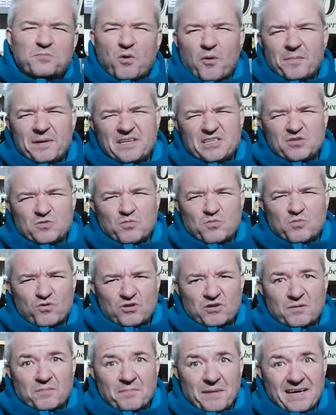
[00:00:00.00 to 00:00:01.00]
put a piece of
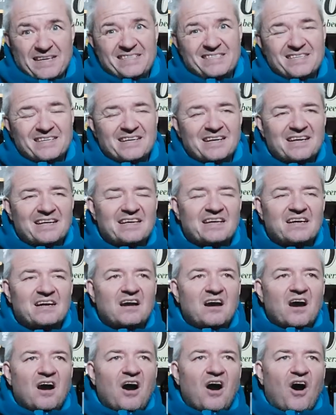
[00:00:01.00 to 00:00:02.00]
wood, basically,
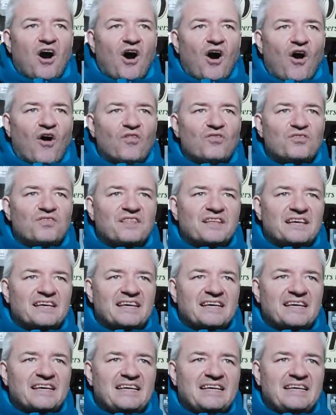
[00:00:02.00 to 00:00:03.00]
on
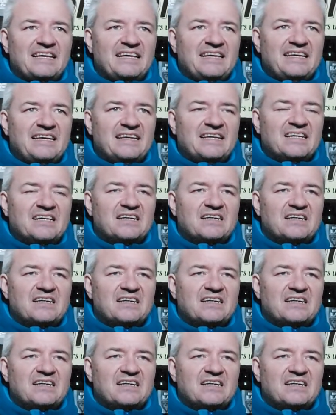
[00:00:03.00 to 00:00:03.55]
the